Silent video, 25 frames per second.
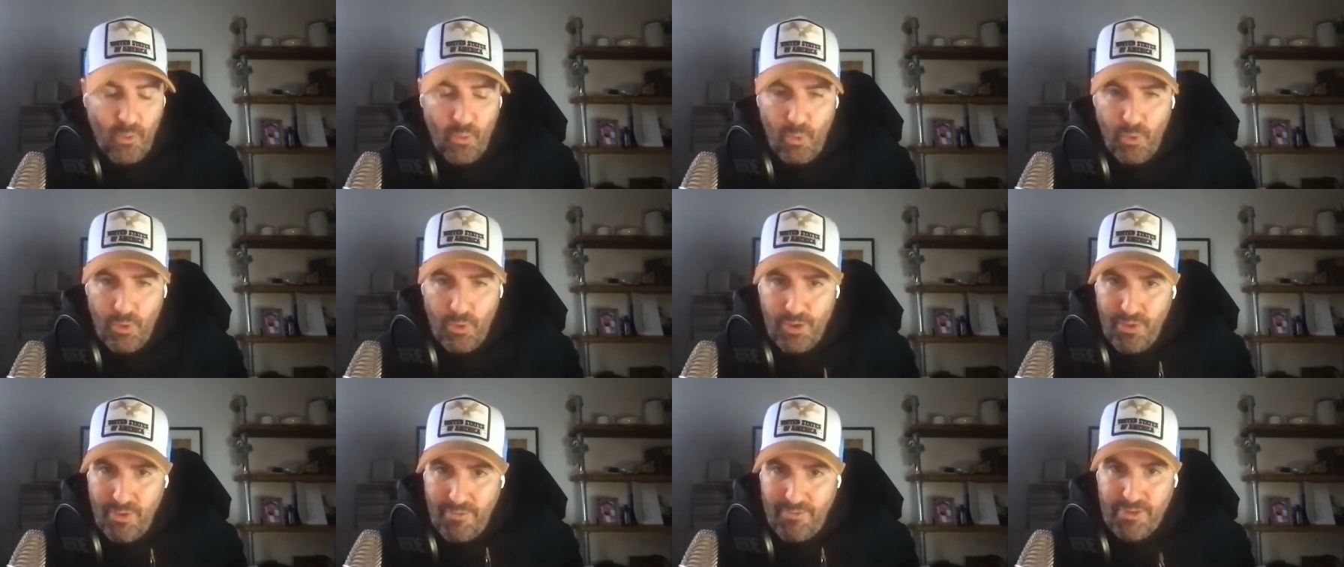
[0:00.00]

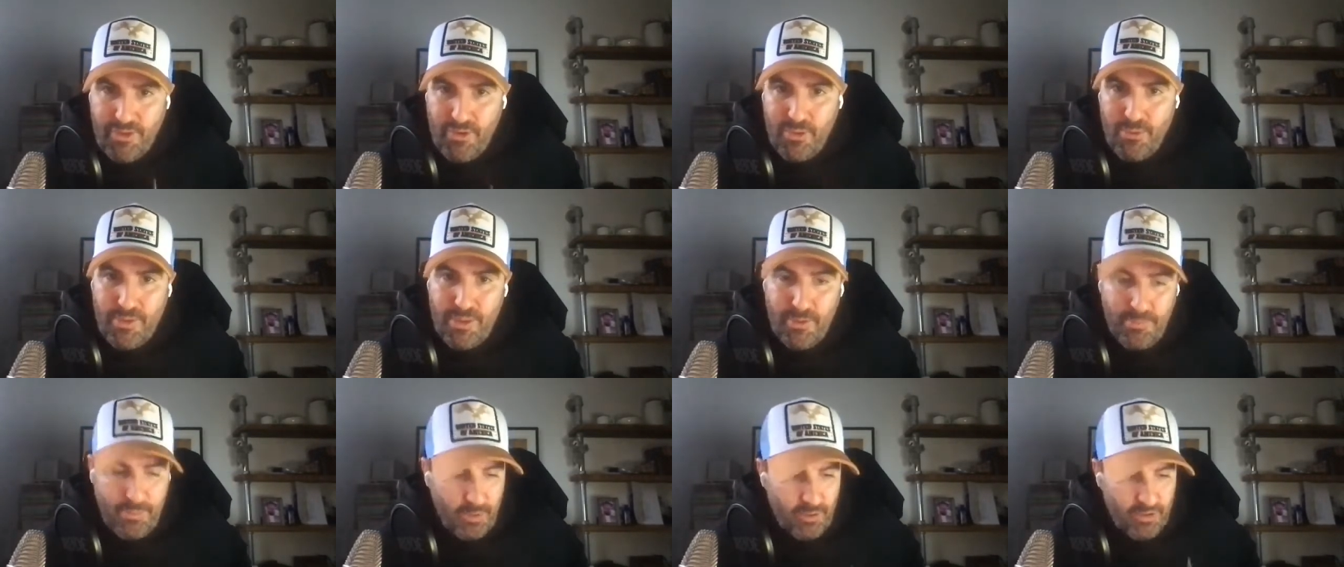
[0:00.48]
And all you
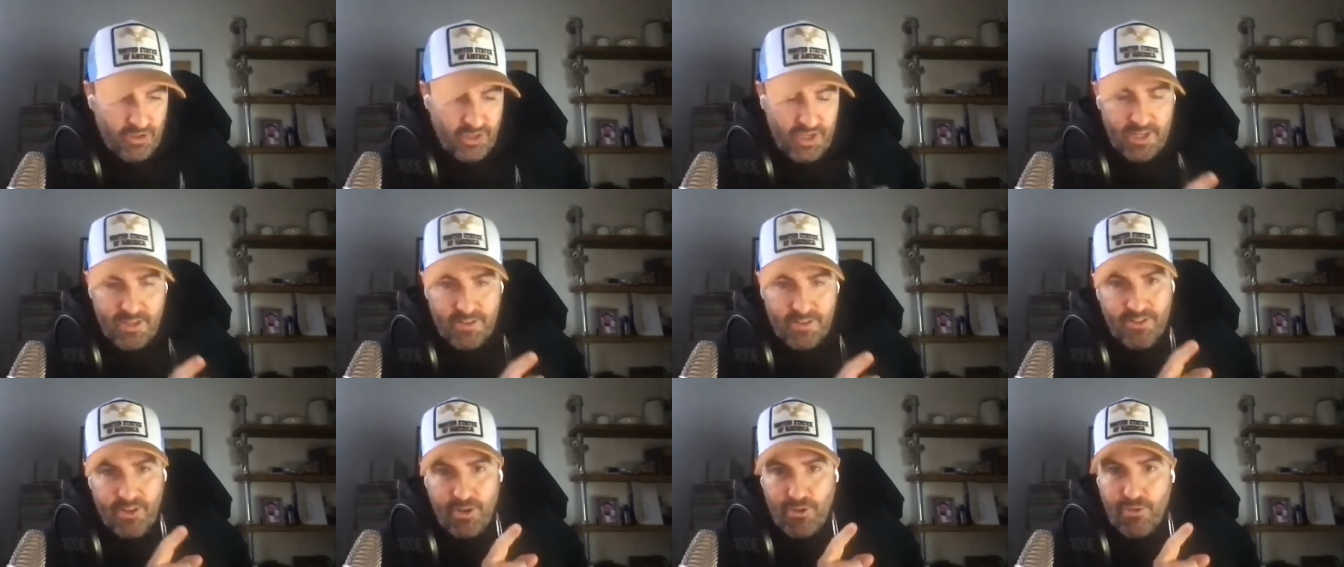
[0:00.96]
ever do with the
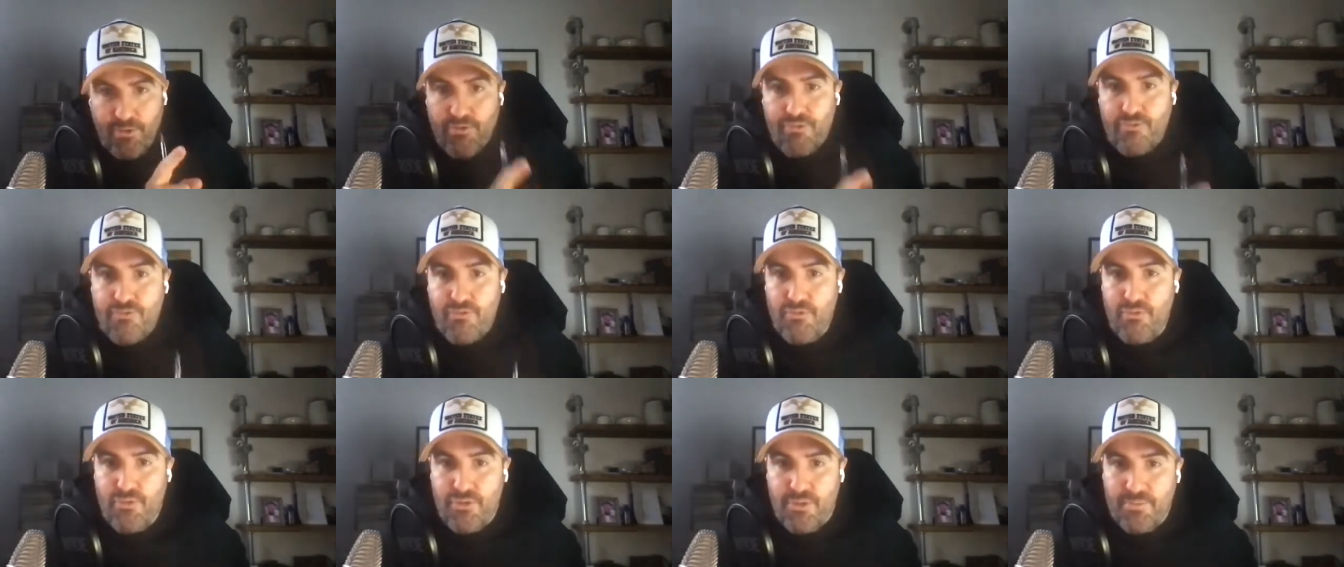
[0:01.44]
blockchain is
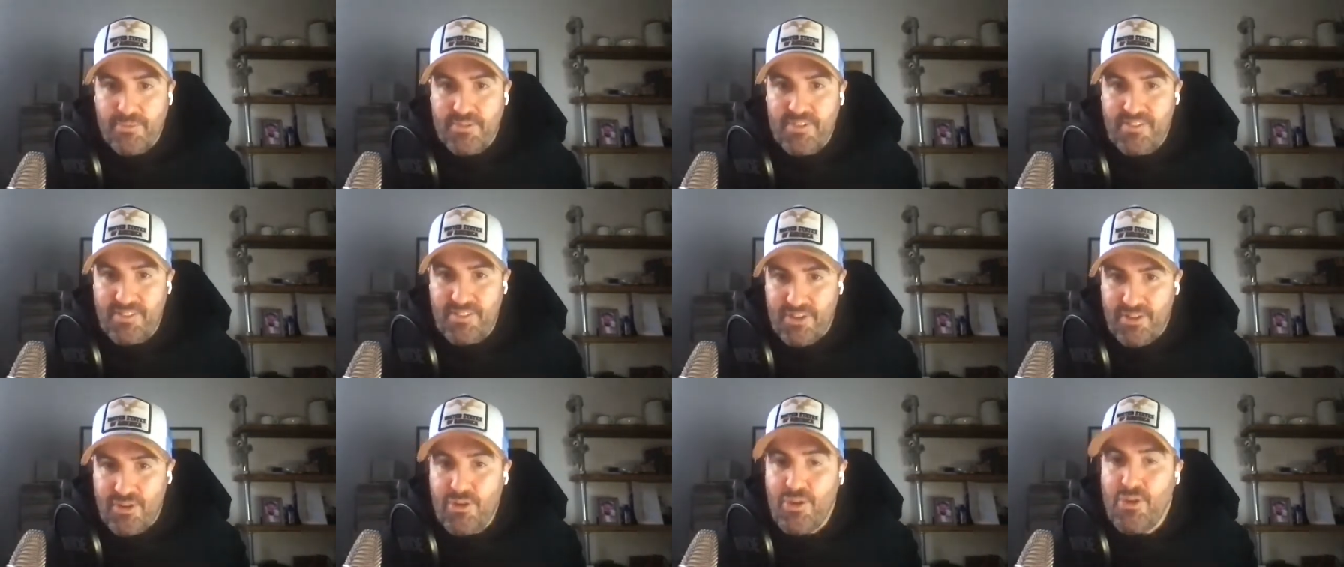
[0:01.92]
go through
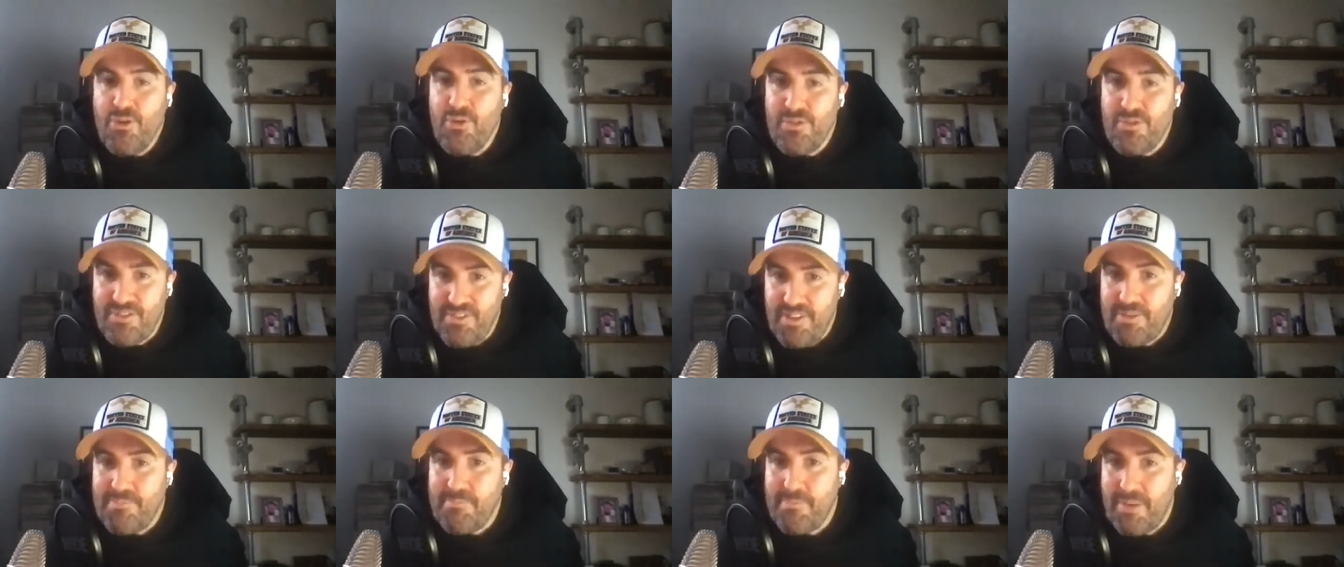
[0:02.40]
them to see
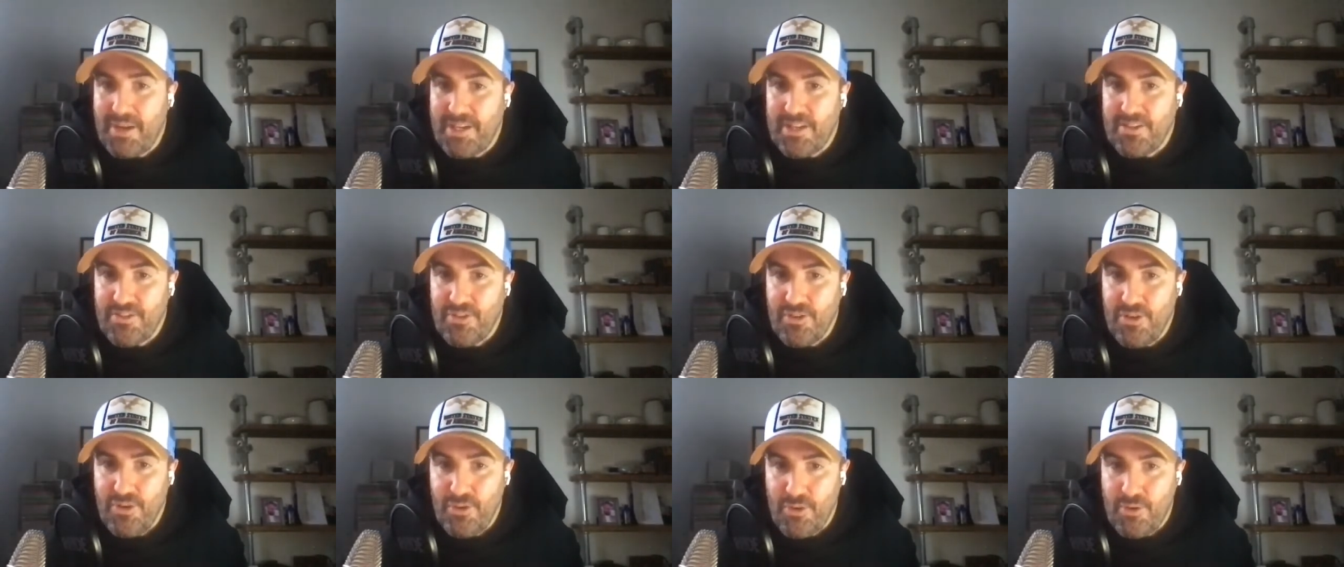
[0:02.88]
who sent
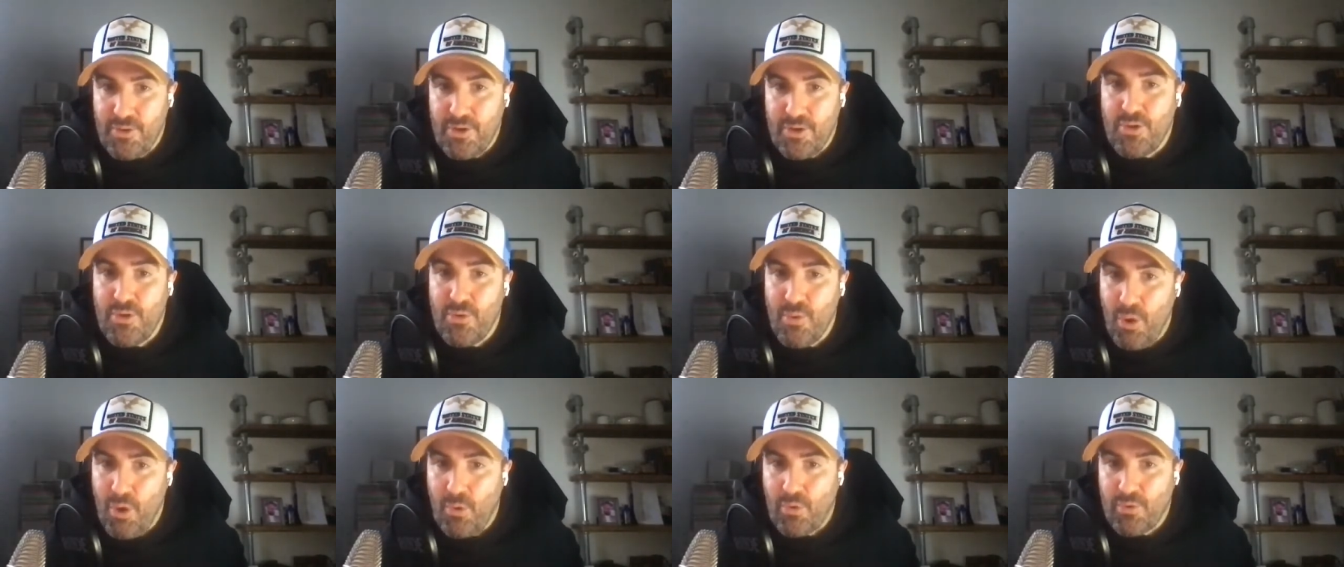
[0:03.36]
money to
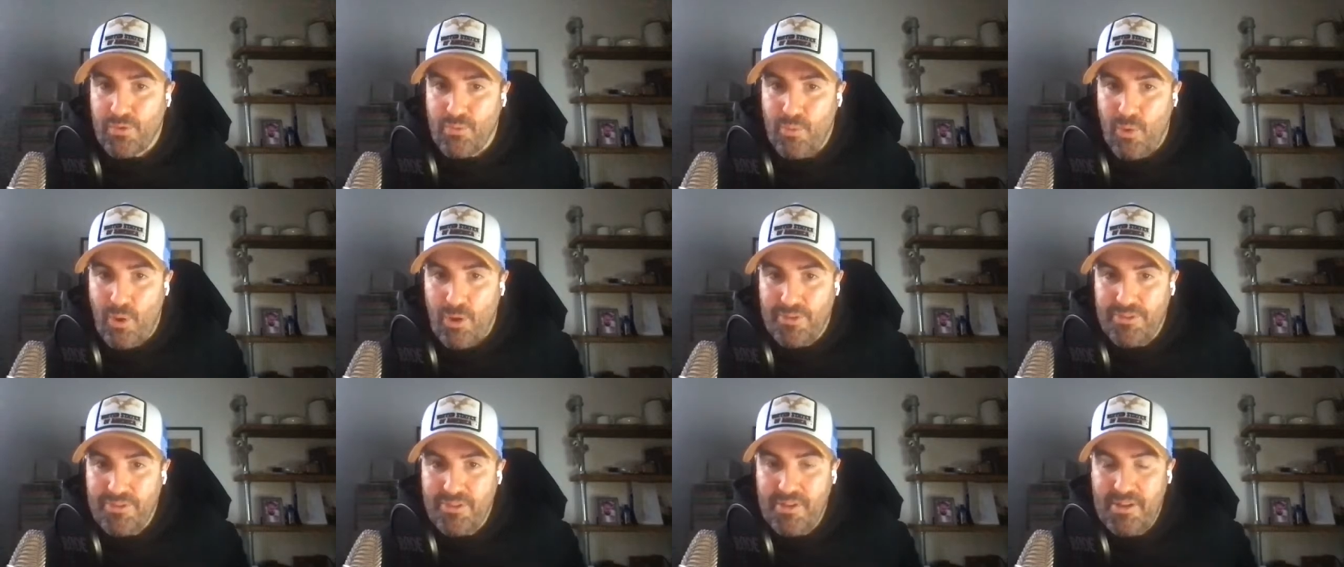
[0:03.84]
who and who
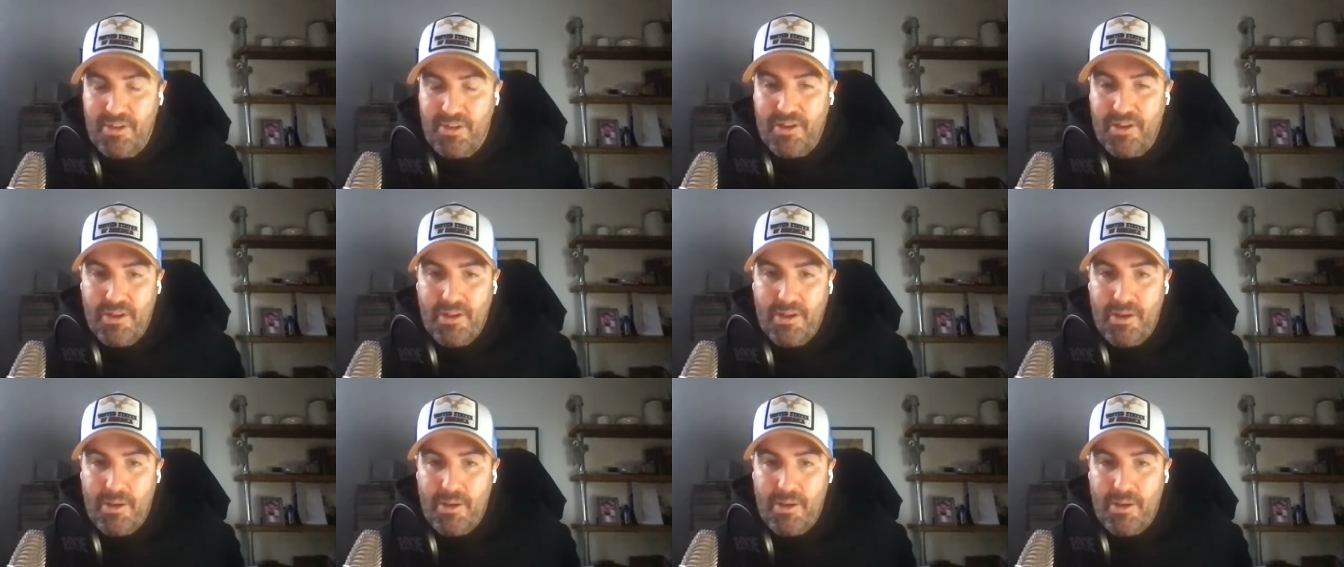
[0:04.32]
holds what.